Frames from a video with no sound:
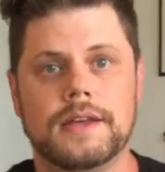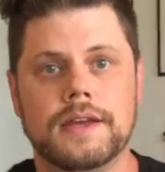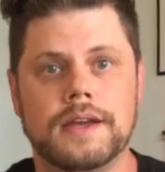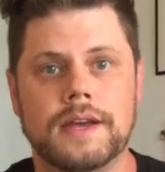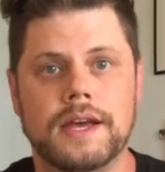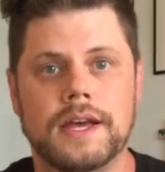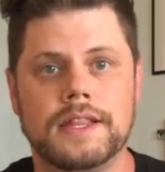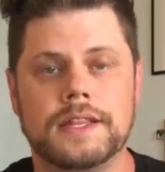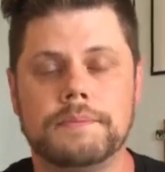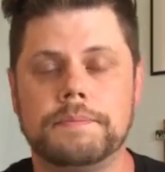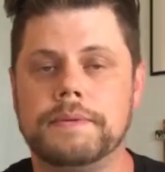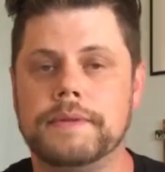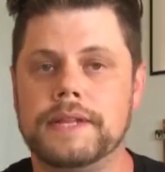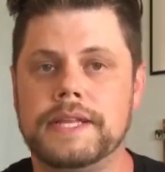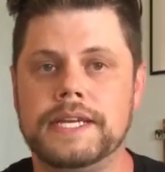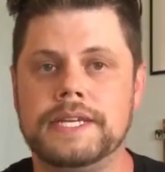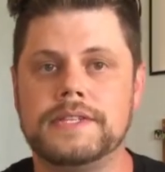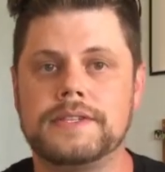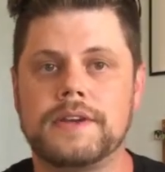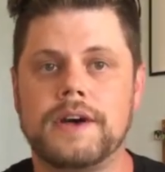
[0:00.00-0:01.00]
and the
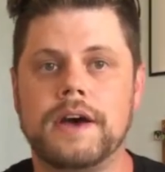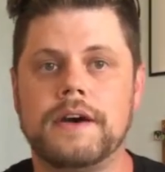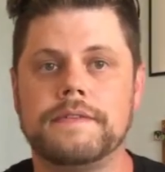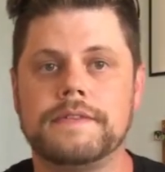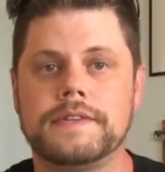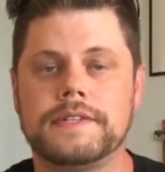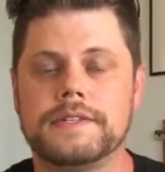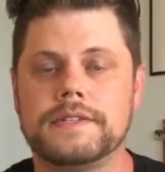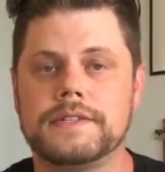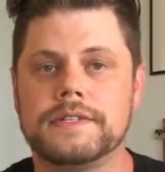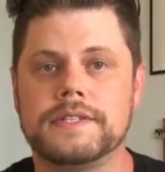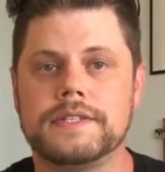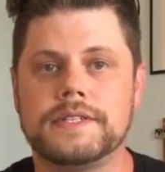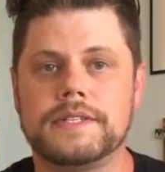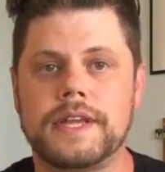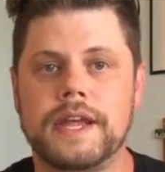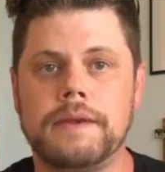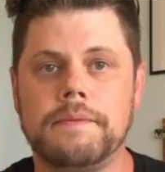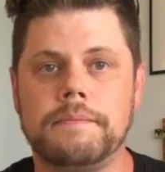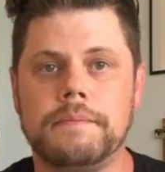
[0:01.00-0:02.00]
police officer
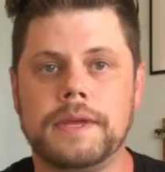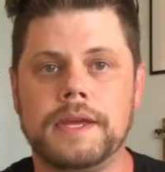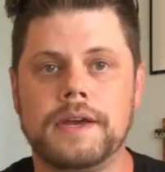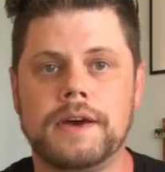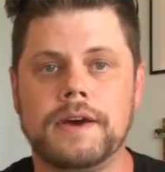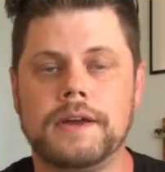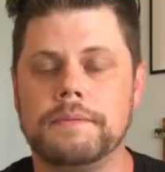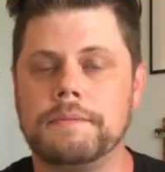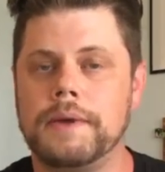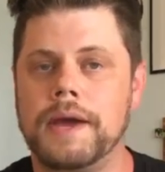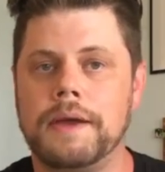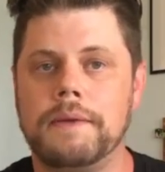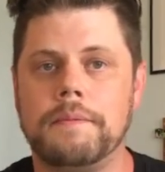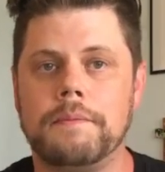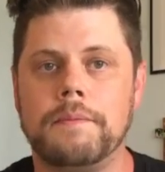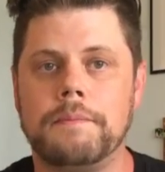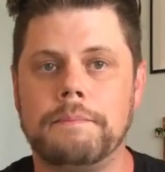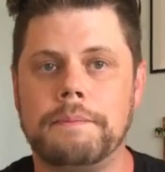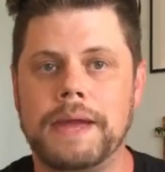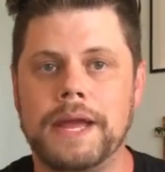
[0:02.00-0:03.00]
sent me on my
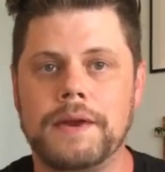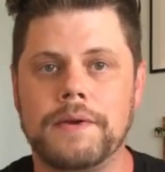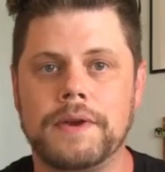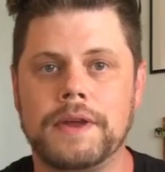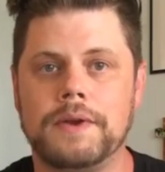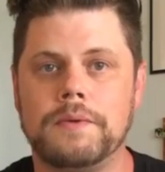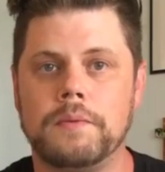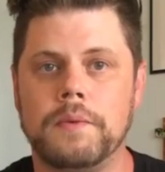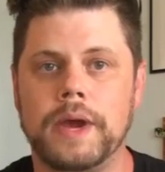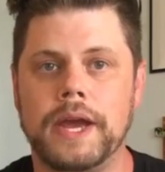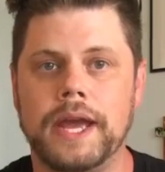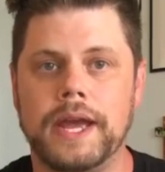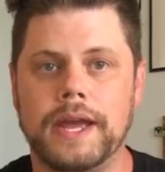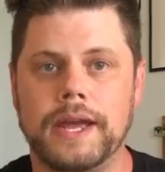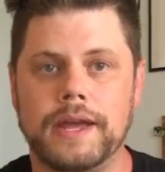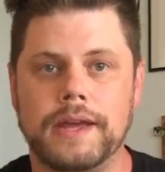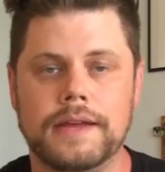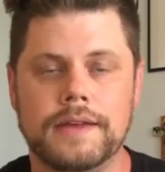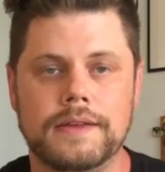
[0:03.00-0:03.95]
merry way.